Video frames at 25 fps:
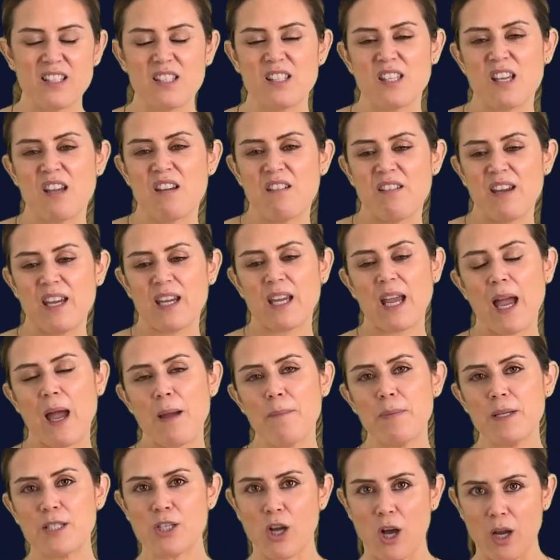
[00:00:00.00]
So it can
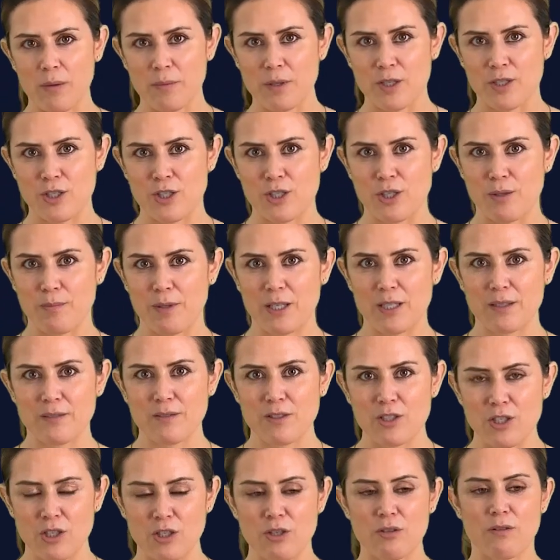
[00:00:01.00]
be time consuming
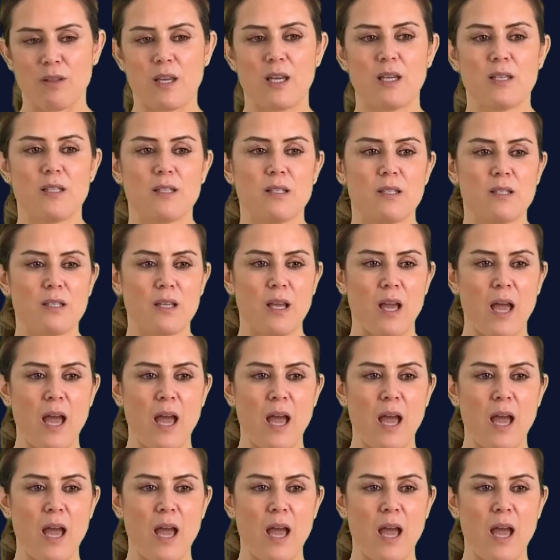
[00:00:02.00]
to do this.